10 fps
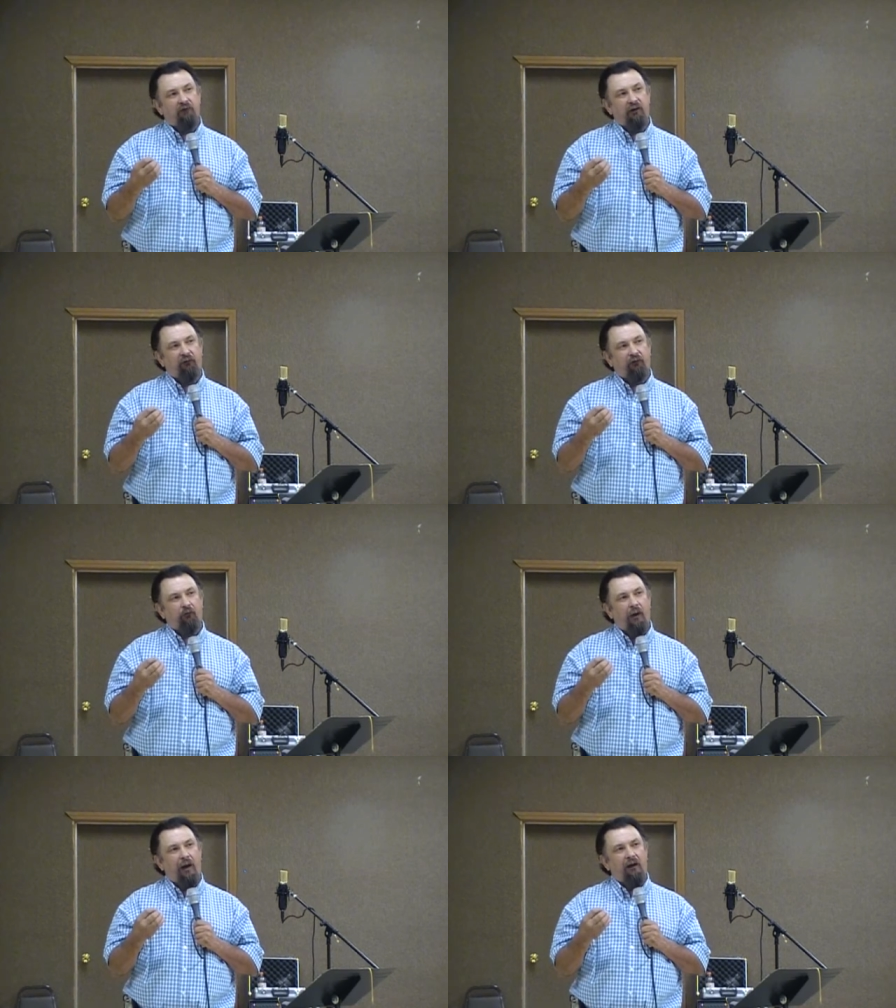
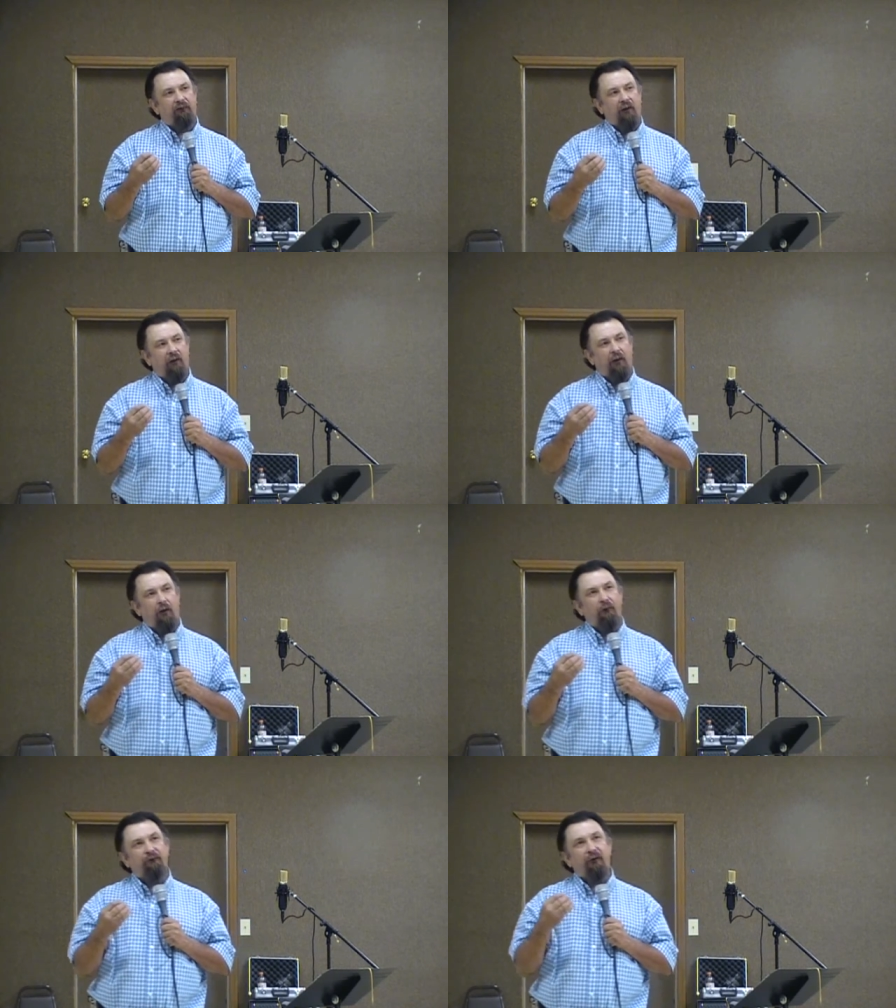Jesus Christ and
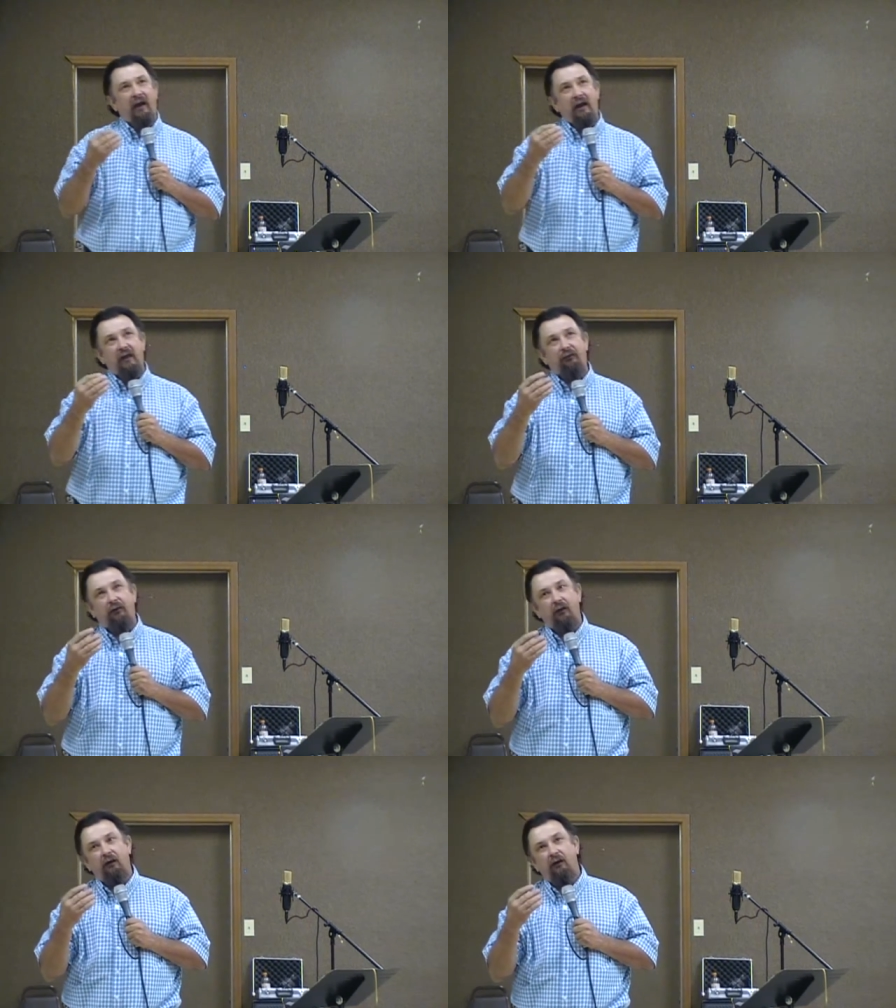our
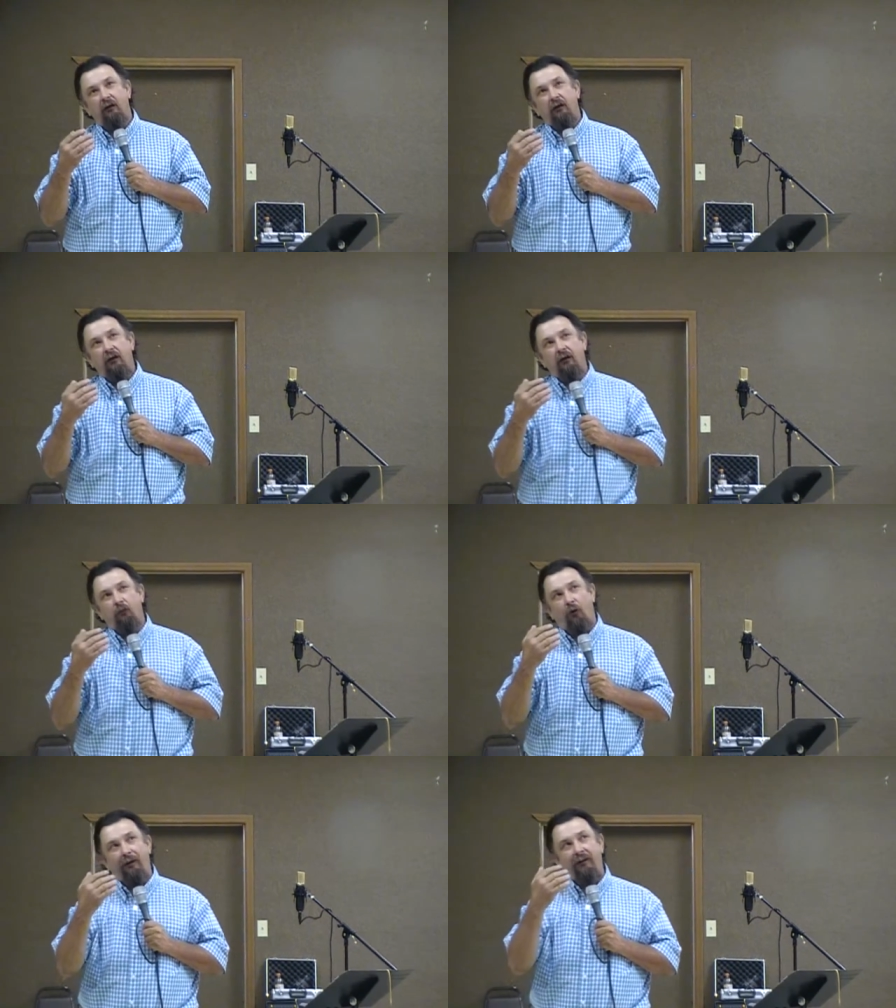faith
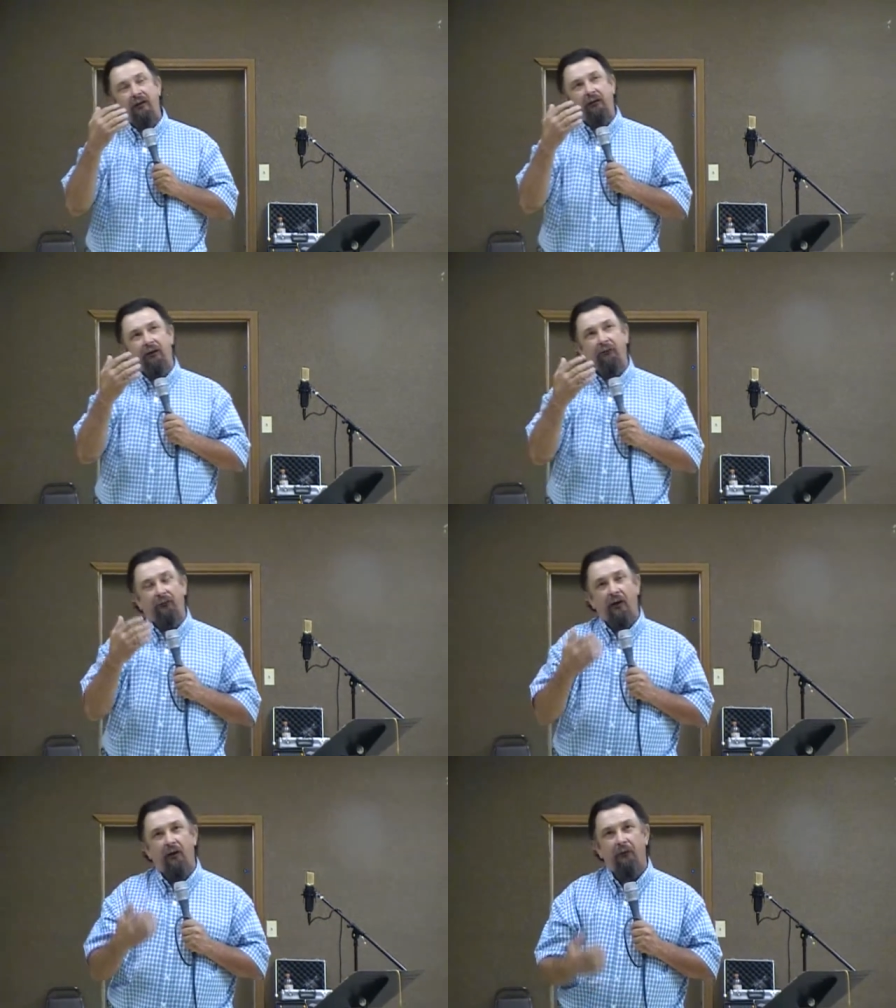in what He
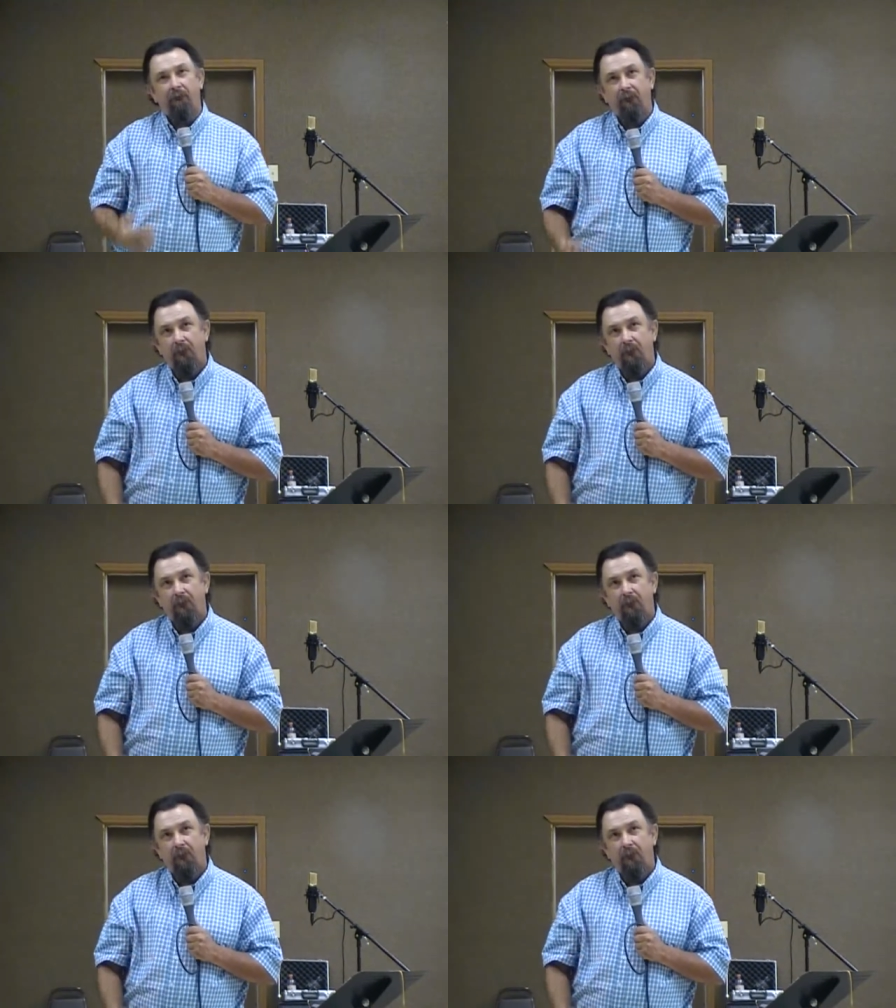did there,